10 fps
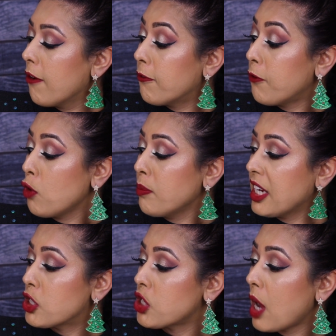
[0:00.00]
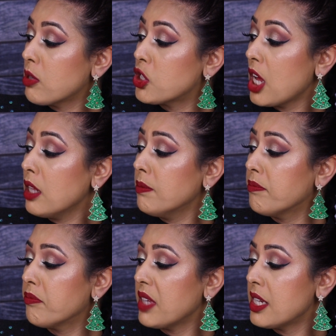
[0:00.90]
foaming shower gel.
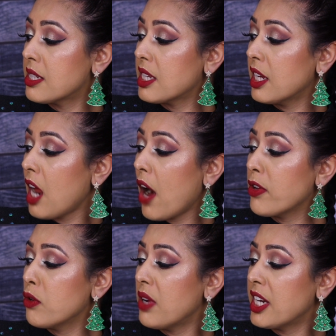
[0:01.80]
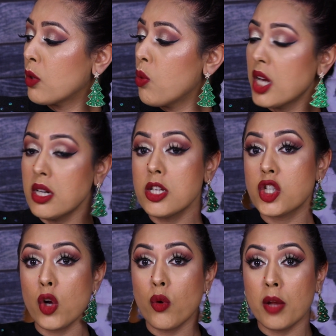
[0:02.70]
It's an Ayurvedic one,
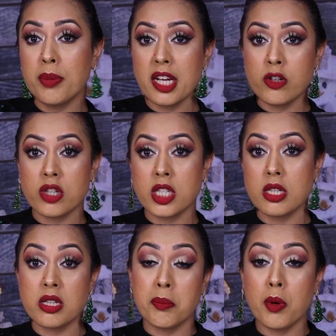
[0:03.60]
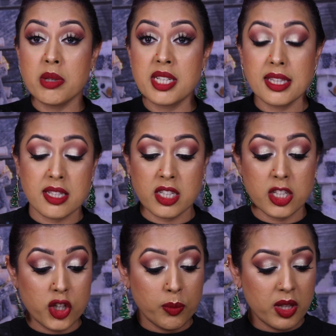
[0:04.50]
so I'll be interested to probably take this to the
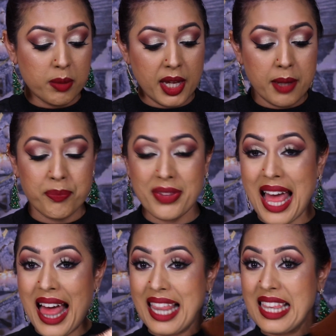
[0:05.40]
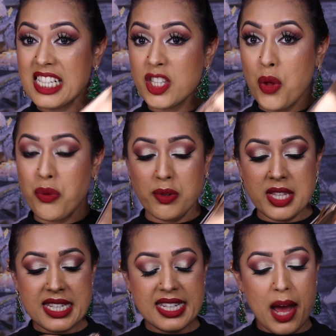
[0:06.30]
gym with me. Let's go through
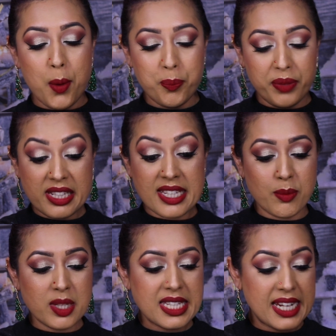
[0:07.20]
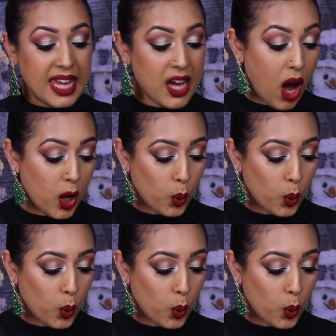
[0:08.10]
this now and see what's in here.